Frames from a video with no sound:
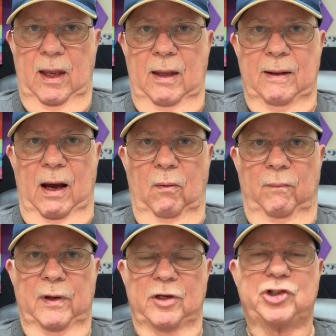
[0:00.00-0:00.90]
Now,
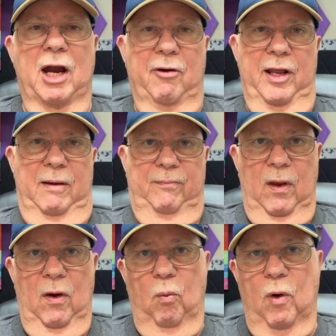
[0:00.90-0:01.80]
sharing it.
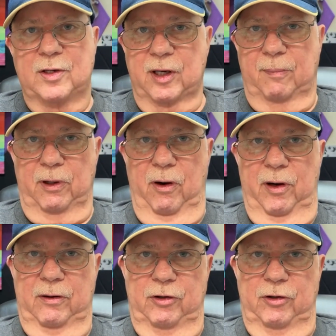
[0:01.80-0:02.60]
Once uploaded,